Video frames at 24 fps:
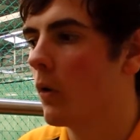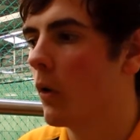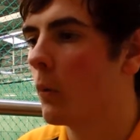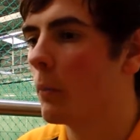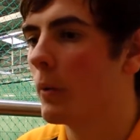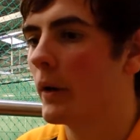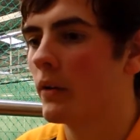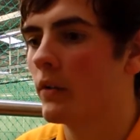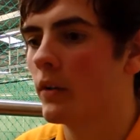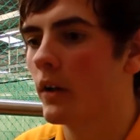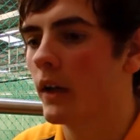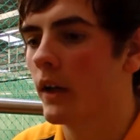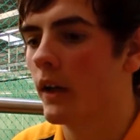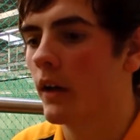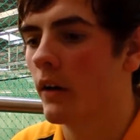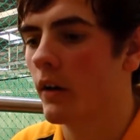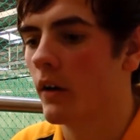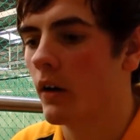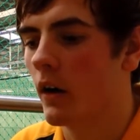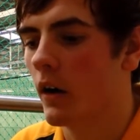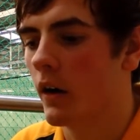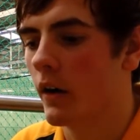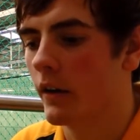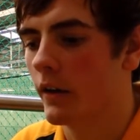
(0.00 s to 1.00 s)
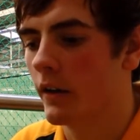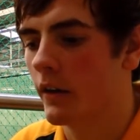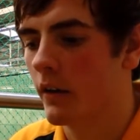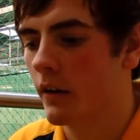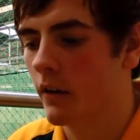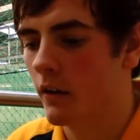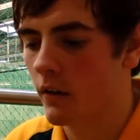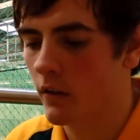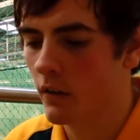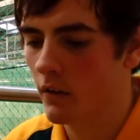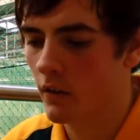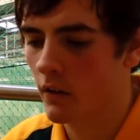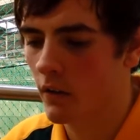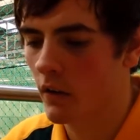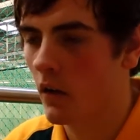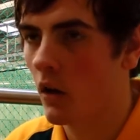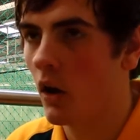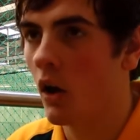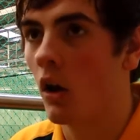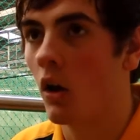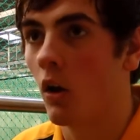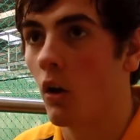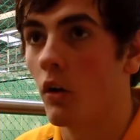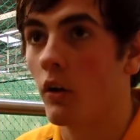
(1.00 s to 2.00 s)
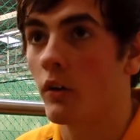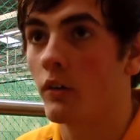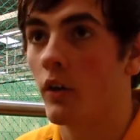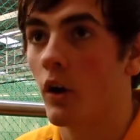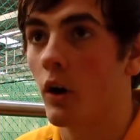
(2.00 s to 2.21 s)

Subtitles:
Well, basically, I a lot of